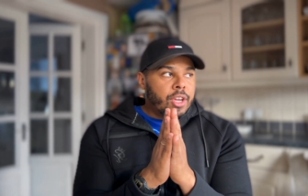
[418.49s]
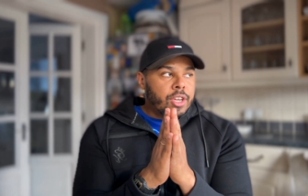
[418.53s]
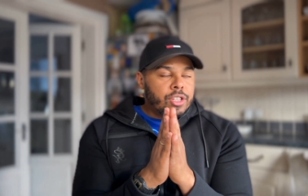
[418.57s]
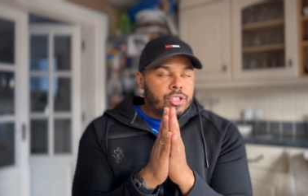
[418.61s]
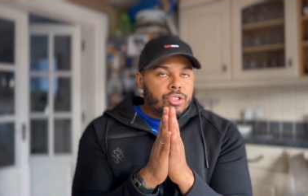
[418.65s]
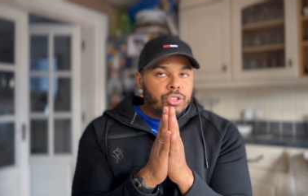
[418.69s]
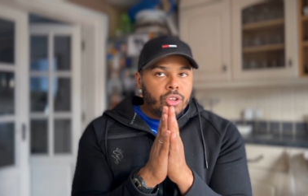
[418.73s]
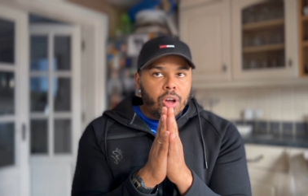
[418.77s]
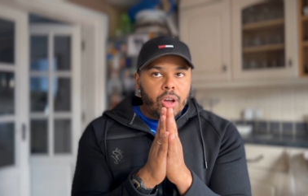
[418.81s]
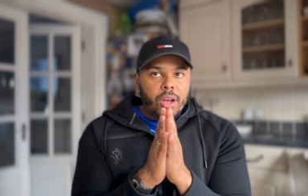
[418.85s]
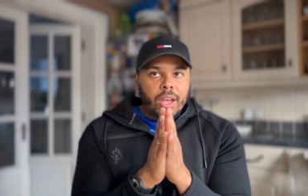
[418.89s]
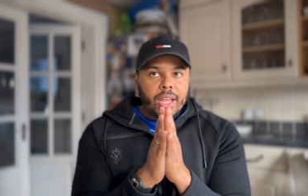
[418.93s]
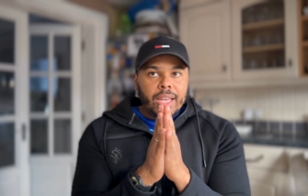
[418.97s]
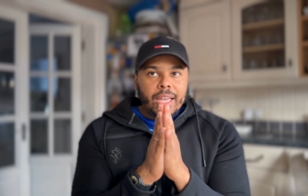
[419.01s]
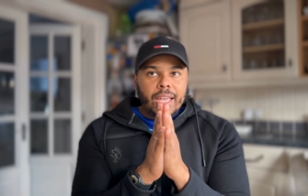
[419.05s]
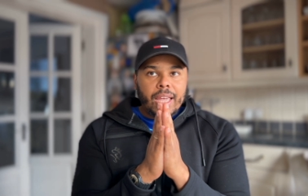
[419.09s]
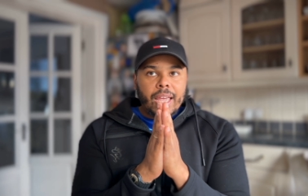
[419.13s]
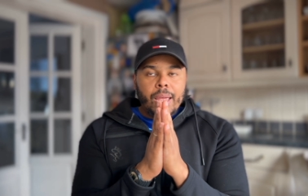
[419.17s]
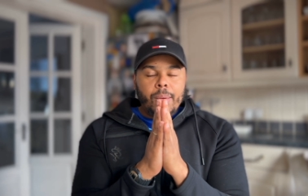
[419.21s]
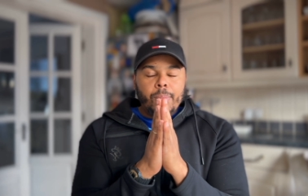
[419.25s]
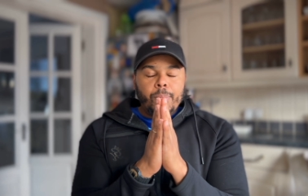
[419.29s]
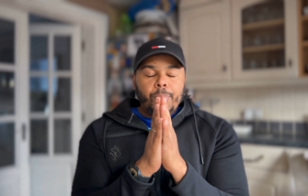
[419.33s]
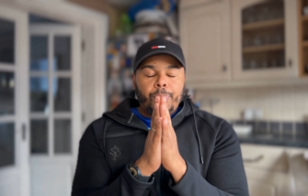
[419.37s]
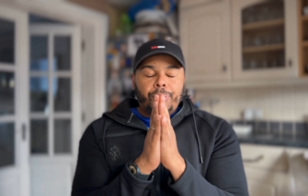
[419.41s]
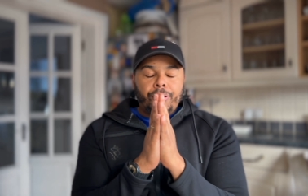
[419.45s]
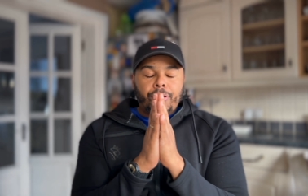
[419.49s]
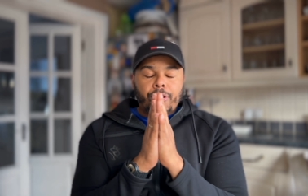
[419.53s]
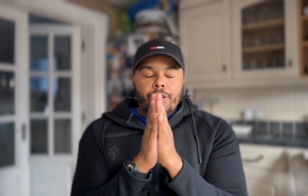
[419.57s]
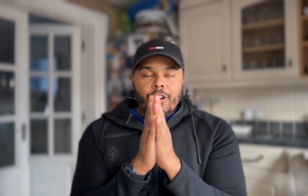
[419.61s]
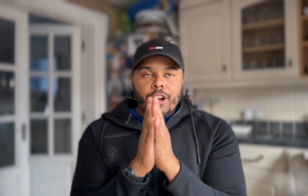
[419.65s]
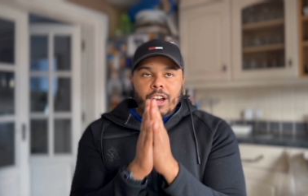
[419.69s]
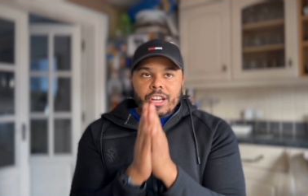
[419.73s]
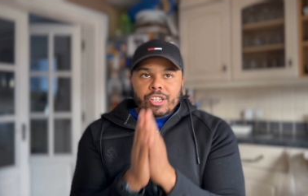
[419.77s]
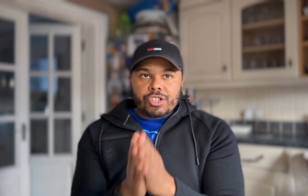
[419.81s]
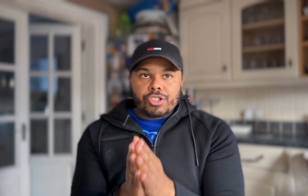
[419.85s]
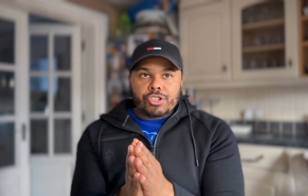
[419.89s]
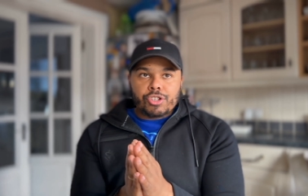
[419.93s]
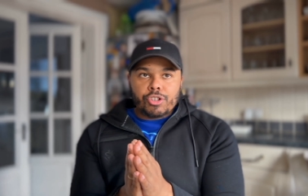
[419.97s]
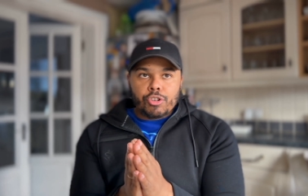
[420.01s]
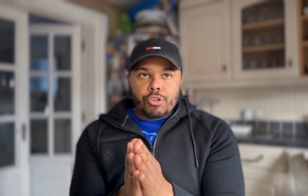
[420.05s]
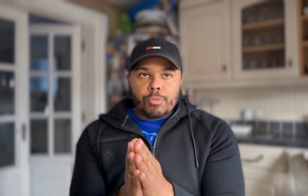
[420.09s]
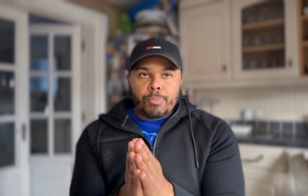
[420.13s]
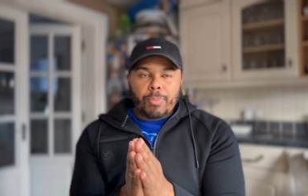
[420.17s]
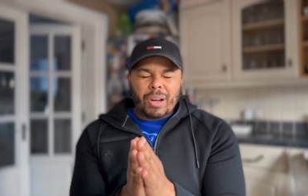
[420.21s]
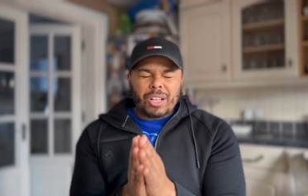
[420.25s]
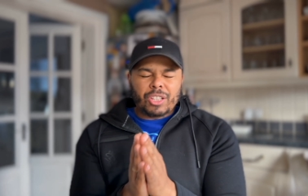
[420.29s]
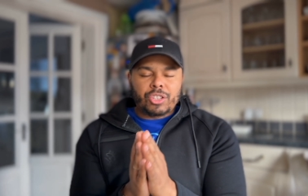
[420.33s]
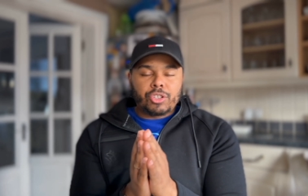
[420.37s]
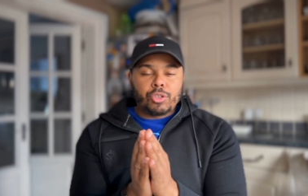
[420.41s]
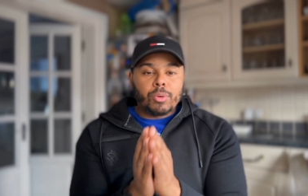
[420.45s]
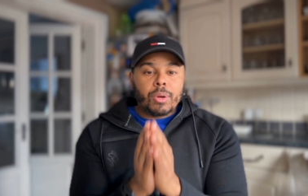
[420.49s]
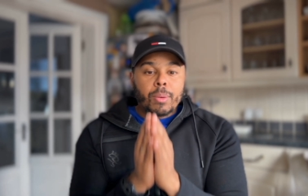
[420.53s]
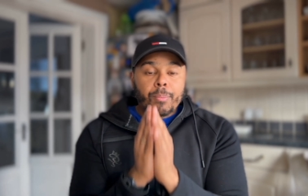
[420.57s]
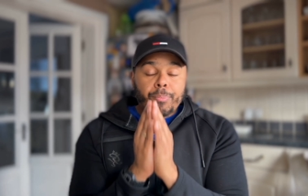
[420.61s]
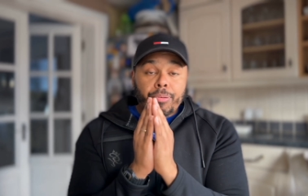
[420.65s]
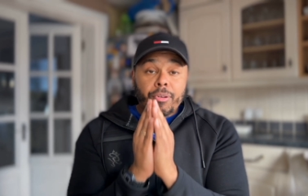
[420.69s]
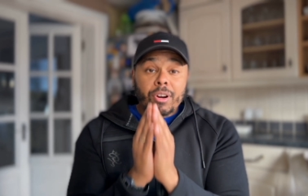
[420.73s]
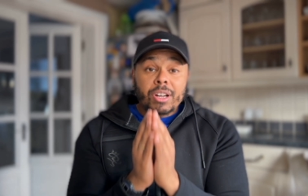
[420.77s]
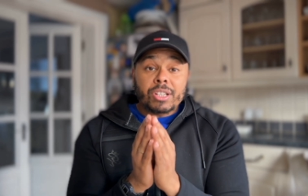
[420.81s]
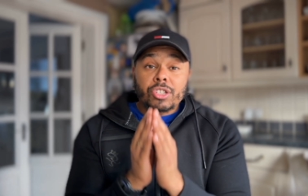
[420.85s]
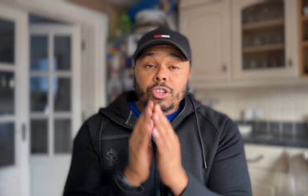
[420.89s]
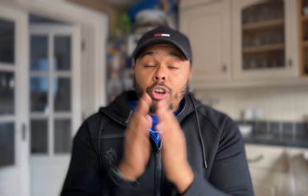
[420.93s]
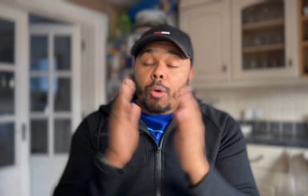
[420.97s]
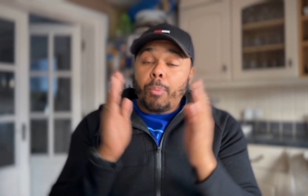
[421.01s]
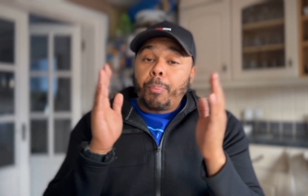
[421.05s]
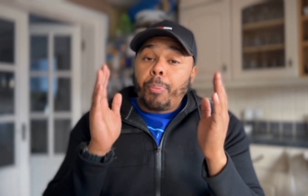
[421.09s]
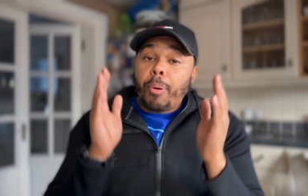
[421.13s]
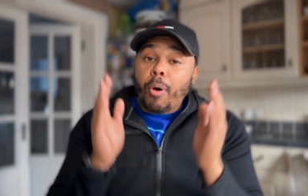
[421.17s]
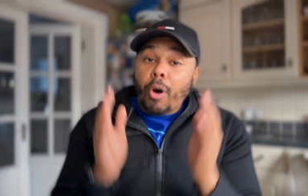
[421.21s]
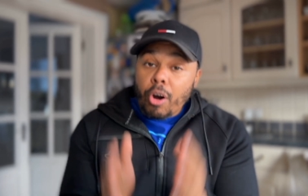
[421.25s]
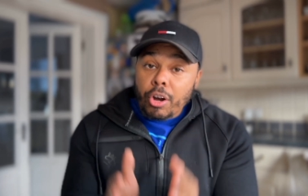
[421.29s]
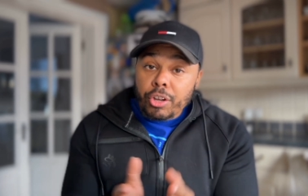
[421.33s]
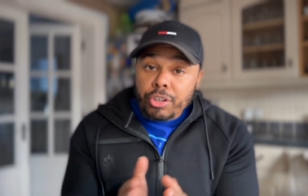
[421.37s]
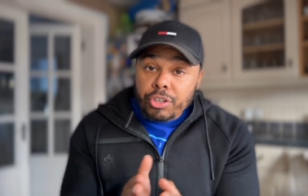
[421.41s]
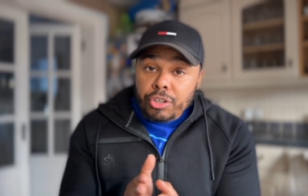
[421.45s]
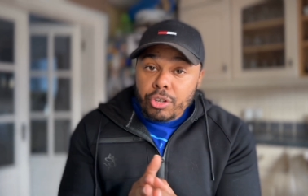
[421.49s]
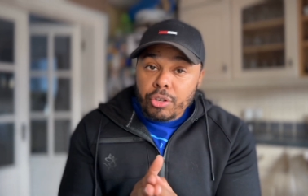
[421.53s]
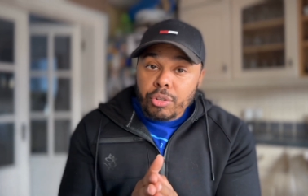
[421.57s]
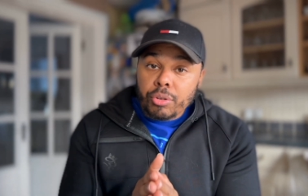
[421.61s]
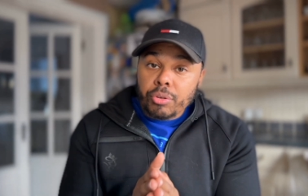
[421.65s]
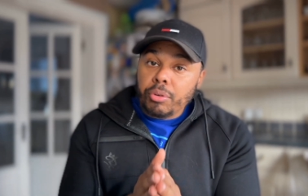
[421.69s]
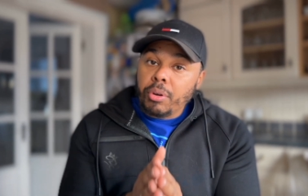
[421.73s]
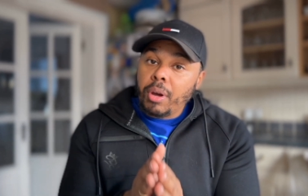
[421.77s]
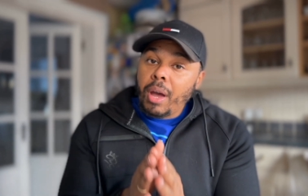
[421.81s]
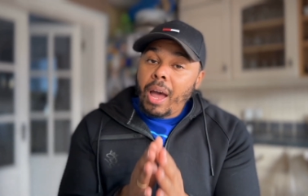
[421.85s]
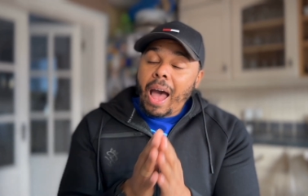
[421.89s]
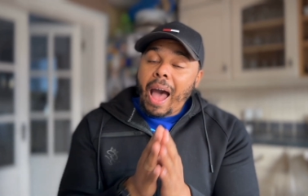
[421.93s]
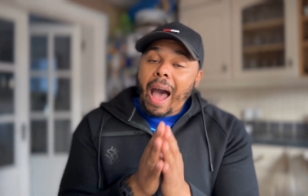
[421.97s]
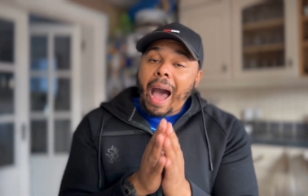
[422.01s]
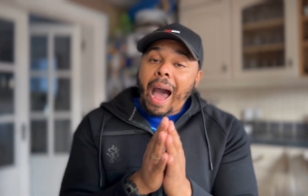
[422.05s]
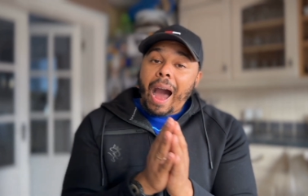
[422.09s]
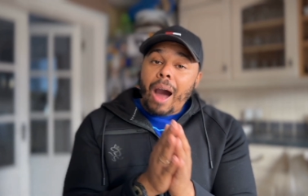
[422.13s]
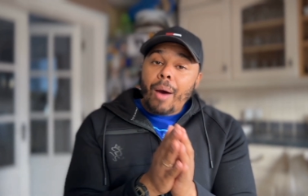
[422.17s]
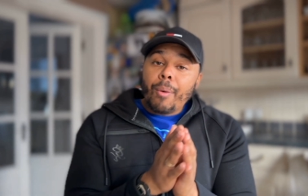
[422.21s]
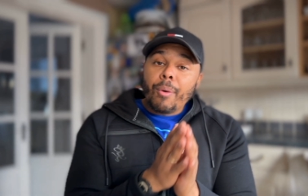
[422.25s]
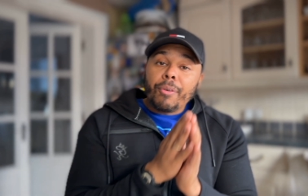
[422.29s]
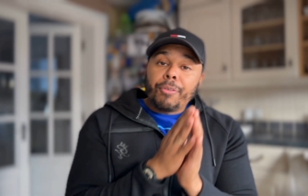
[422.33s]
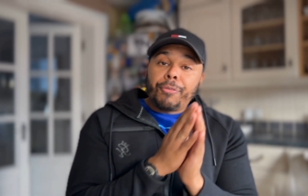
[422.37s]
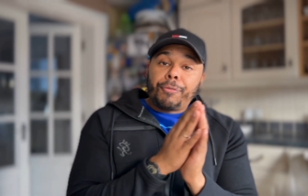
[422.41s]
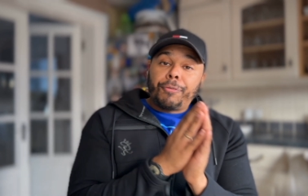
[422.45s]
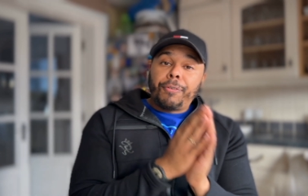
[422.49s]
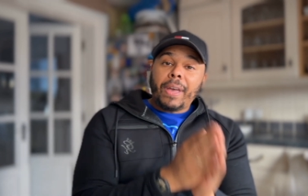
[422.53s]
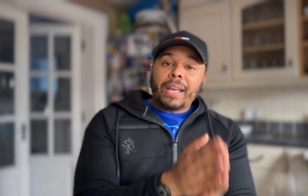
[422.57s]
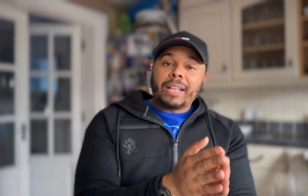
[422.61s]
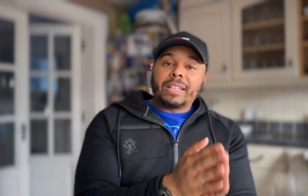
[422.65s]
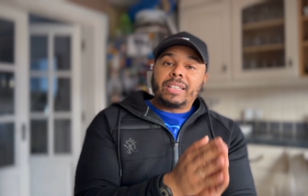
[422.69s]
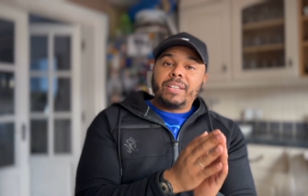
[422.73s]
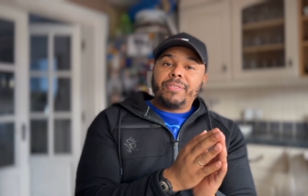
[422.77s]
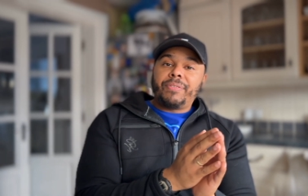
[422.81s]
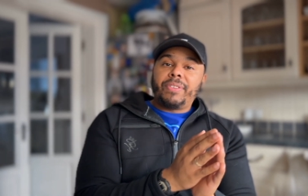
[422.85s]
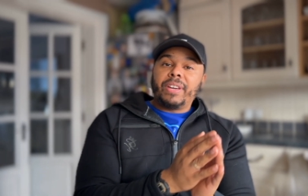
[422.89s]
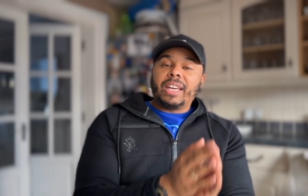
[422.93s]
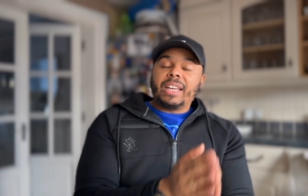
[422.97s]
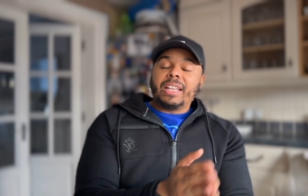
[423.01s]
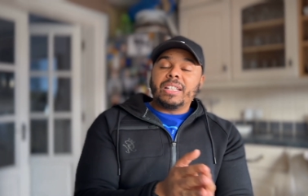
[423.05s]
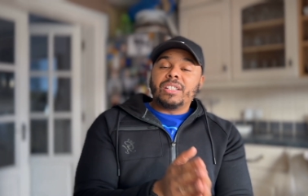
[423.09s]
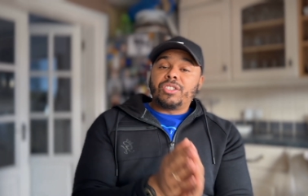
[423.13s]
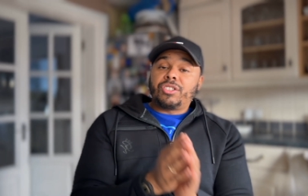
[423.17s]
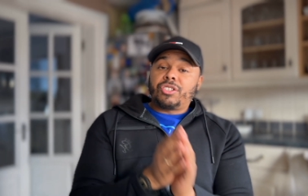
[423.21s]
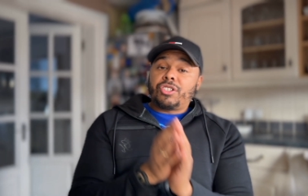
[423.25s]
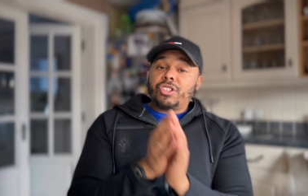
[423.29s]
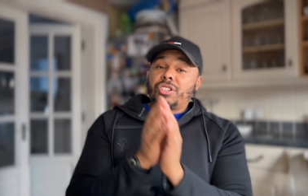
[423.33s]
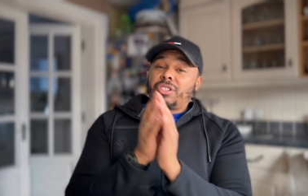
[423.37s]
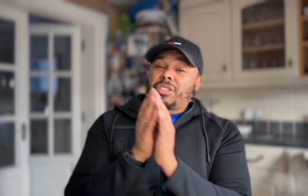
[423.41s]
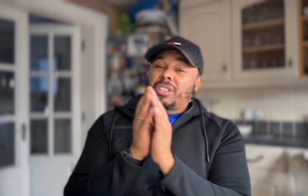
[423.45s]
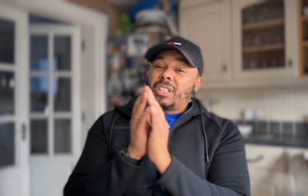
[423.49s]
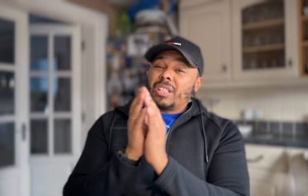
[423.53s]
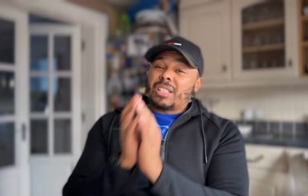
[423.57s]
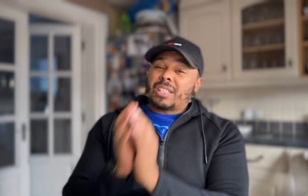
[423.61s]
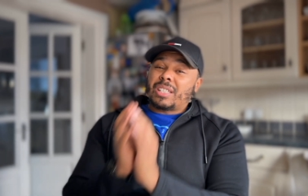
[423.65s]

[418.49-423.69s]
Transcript: not impress you, but to impress upon you how effective it is just to